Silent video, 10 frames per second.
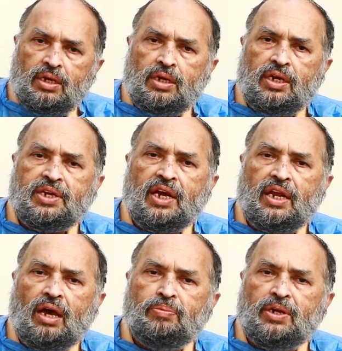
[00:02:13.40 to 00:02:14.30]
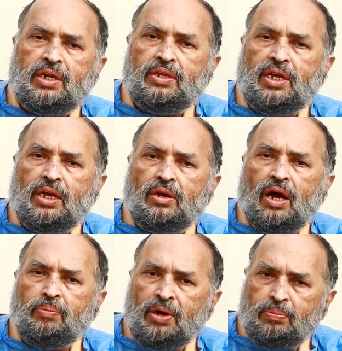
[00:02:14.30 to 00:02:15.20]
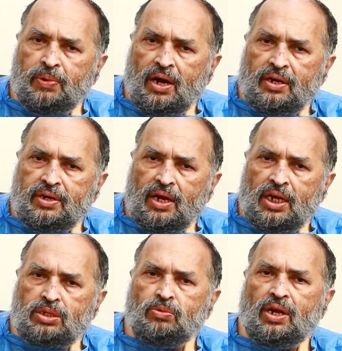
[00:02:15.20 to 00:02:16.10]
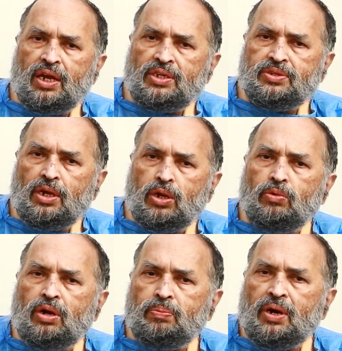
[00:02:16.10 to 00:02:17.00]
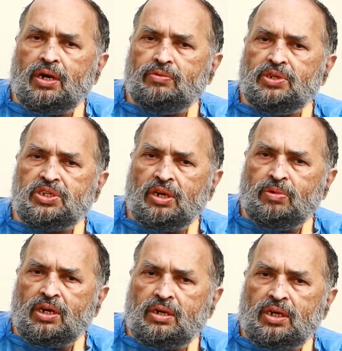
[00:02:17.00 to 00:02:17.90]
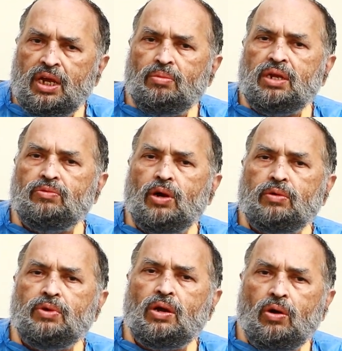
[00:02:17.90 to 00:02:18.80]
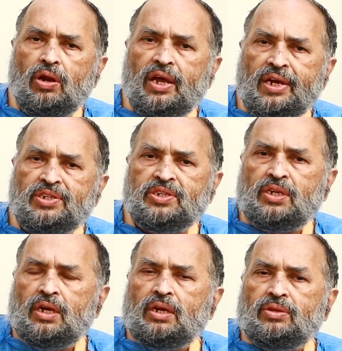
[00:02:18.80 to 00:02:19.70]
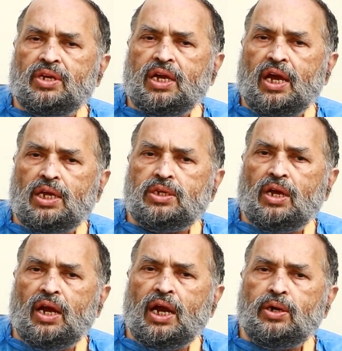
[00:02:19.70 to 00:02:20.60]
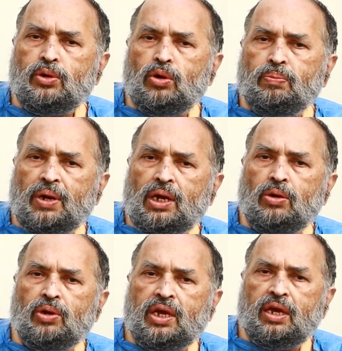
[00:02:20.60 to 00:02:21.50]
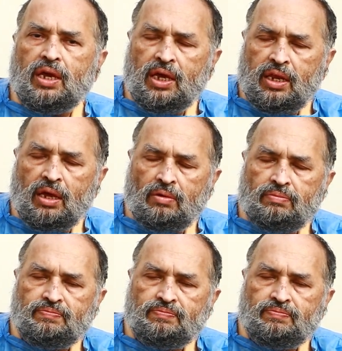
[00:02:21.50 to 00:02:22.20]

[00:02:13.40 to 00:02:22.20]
It can happen in the upper part as well as the lower part of the stomach, namely what we call as the gastrointestinal area.